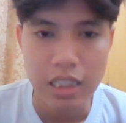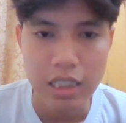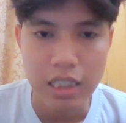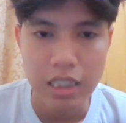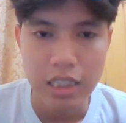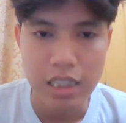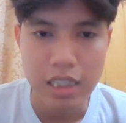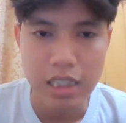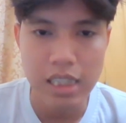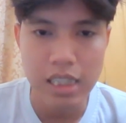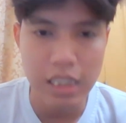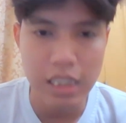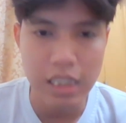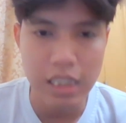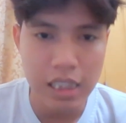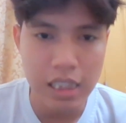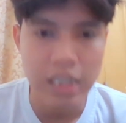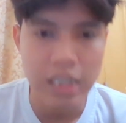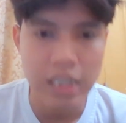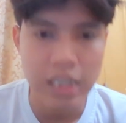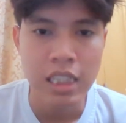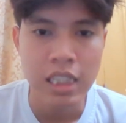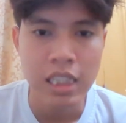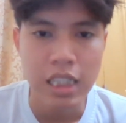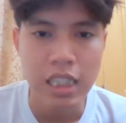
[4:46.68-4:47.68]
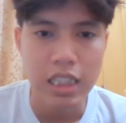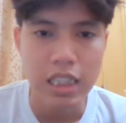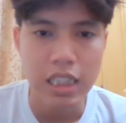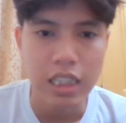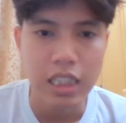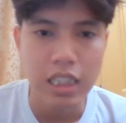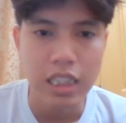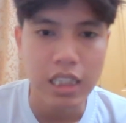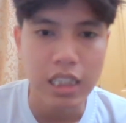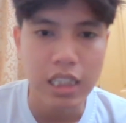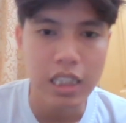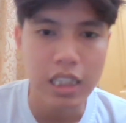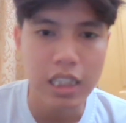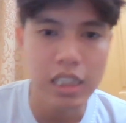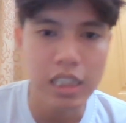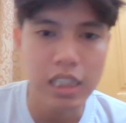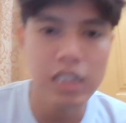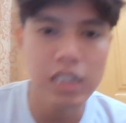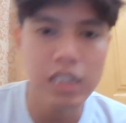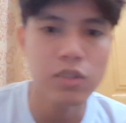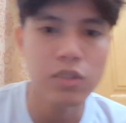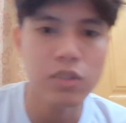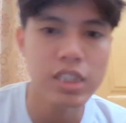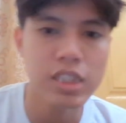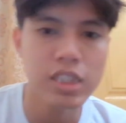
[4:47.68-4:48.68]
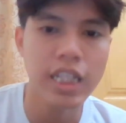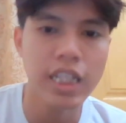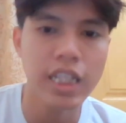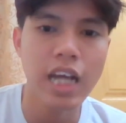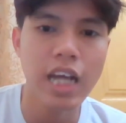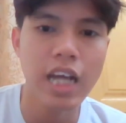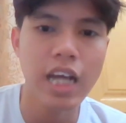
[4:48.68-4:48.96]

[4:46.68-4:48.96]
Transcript: The sixth is to say